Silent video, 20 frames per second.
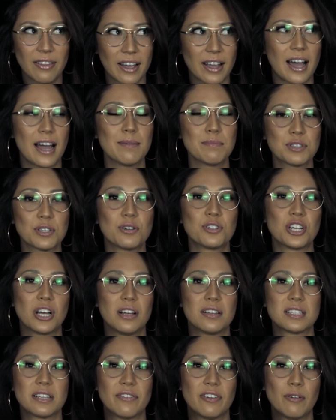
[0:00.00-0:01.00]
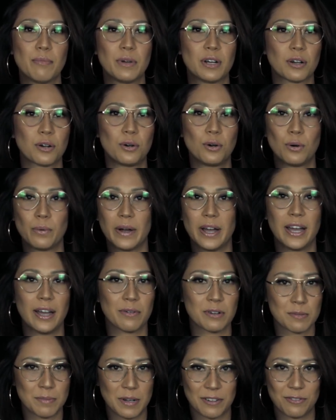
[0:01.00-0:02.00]
Like, I'm so jealous of him in a cool
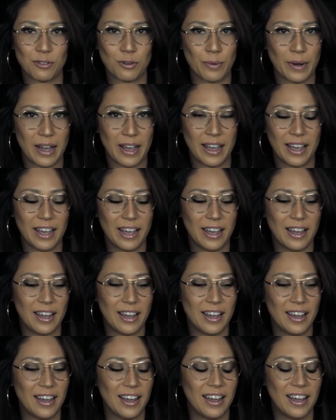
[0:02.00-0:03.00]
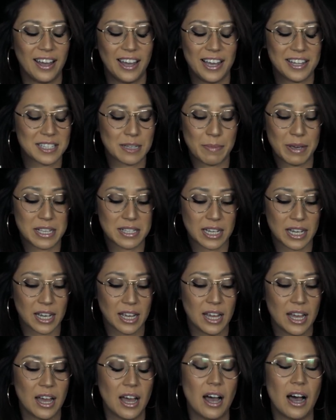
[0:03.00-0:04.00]
way, respectful way. It's
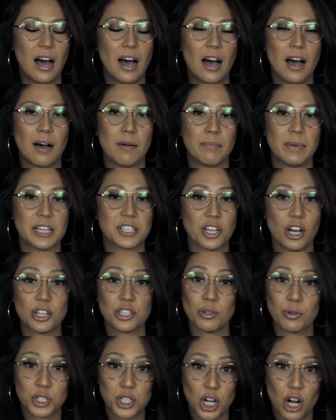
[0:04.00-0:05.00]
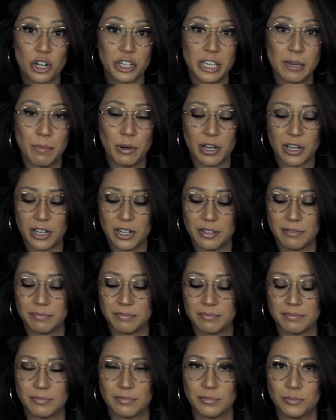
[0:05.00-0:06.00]
amazing. It's also a chonky book.
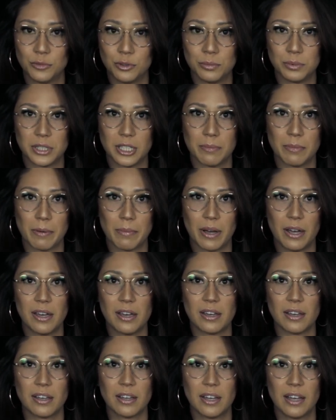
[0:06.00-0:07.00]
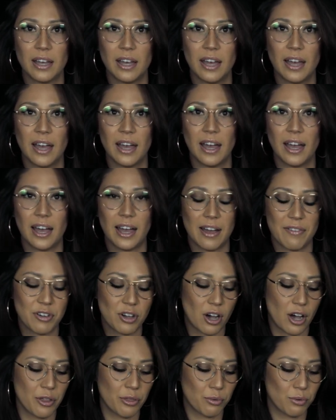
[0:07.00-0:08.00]
Oops, hit my mic. I
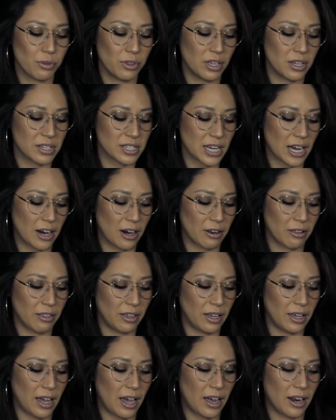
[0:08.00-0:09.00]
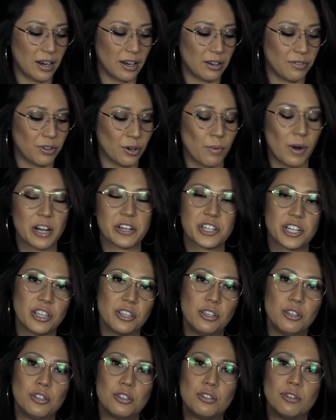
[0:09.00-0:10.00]
haven't gone through the entire thing yet. And if you're
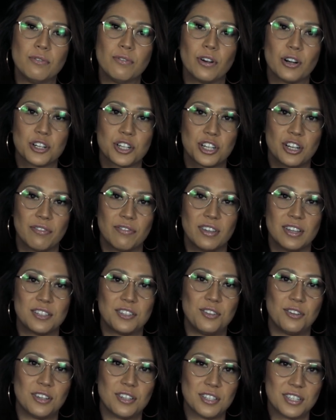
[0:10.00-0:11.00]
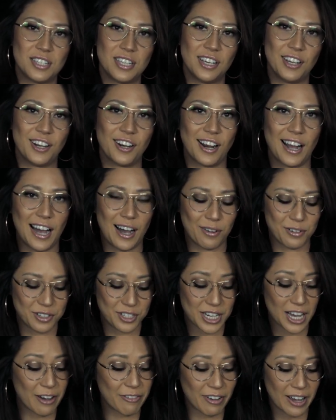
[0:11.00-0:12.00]
watching the YouTube version of this, you can see here how
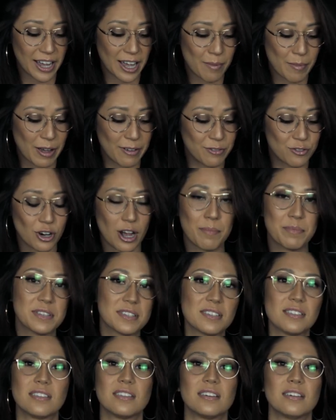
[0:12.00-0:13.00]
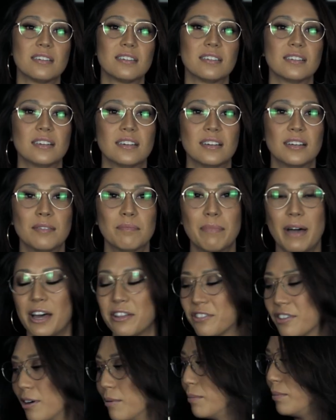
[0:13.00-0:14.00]
tough I am. I've dropped this in the
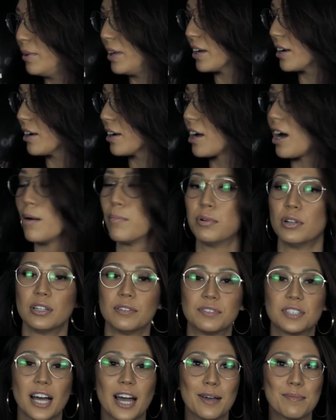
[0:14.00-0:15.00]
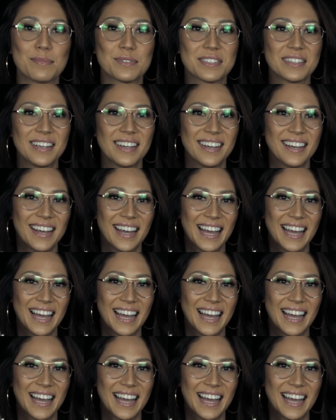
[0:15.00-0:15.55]
bathtub like a couple of times.